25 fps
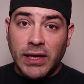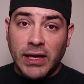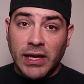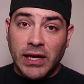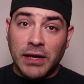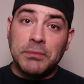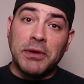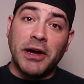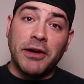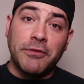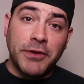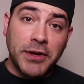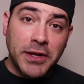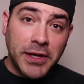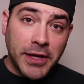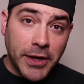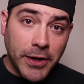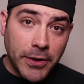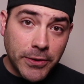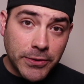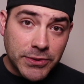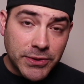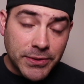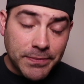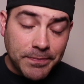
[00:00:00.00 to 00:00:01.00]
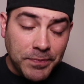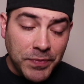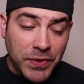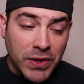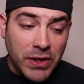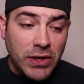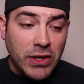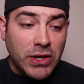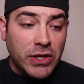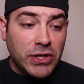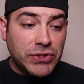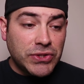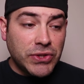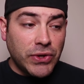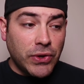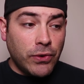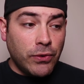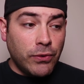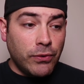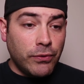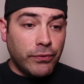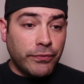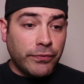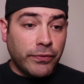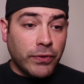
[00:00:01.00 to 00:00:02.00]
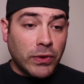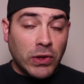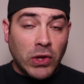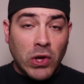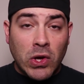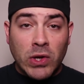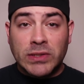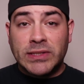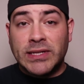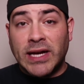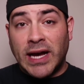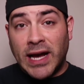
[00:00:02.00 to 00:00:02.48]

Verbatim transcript: in my videos. So for a long